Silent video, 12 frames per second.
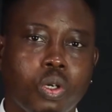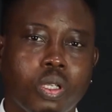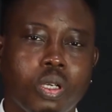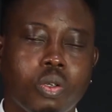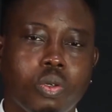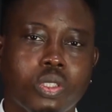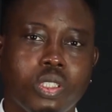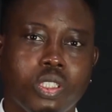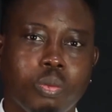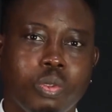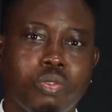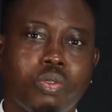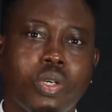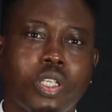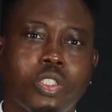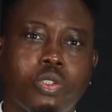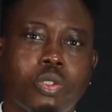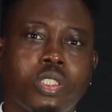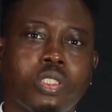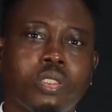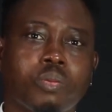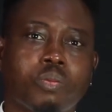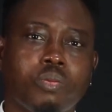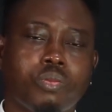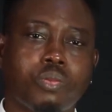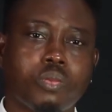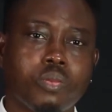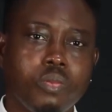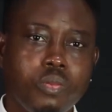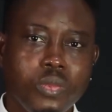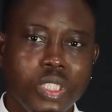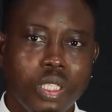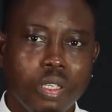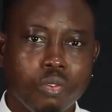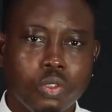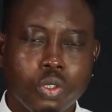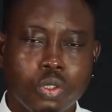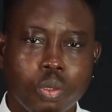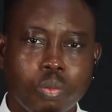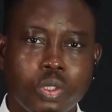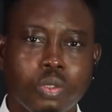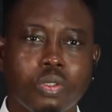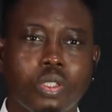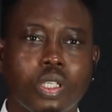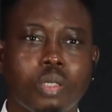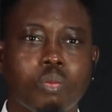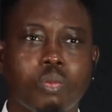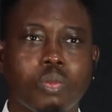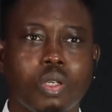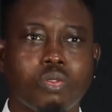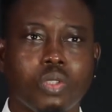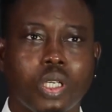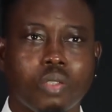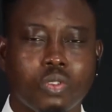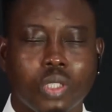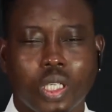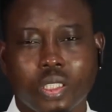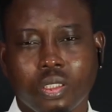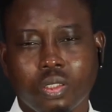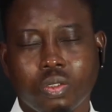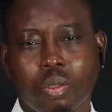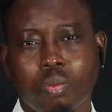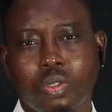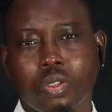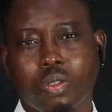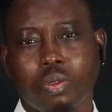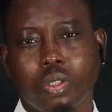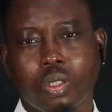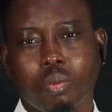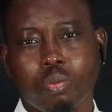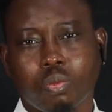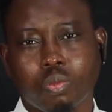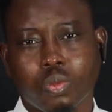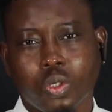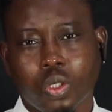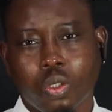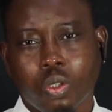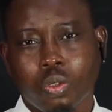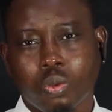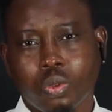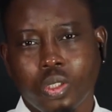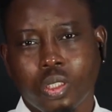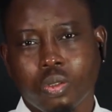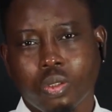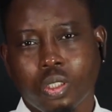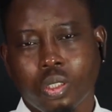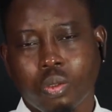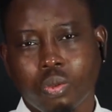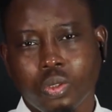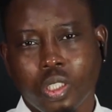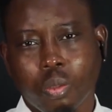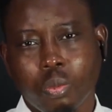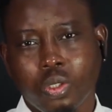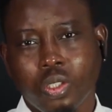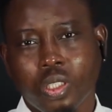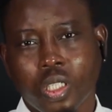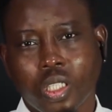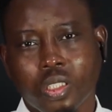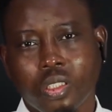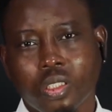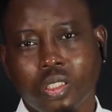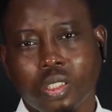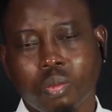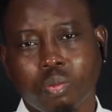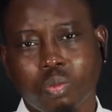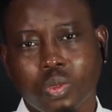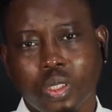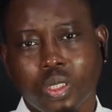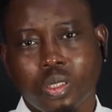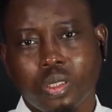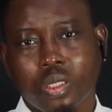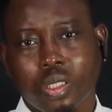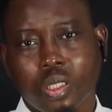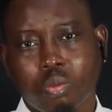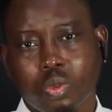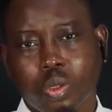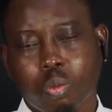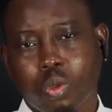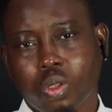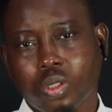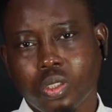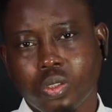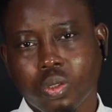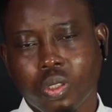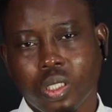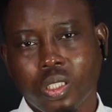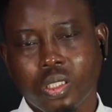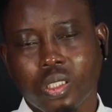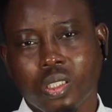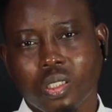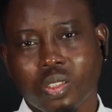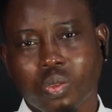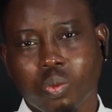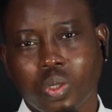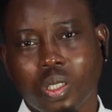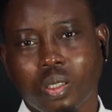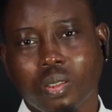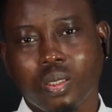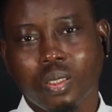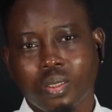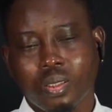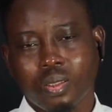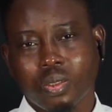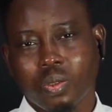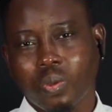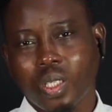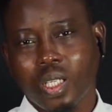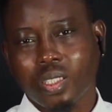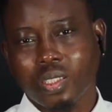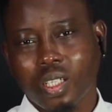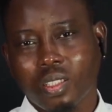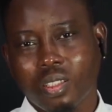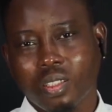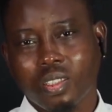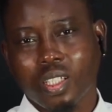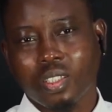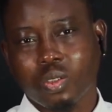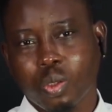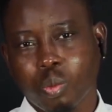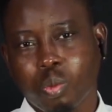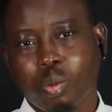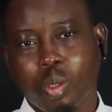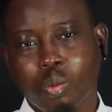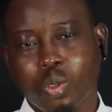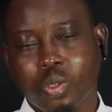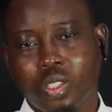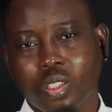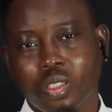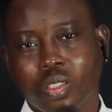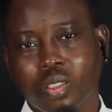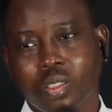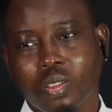other courses before I joined. I've done something, I did something on Udemy. I did some courses on LinkedIn as well. So when I started, I thought probably, okay,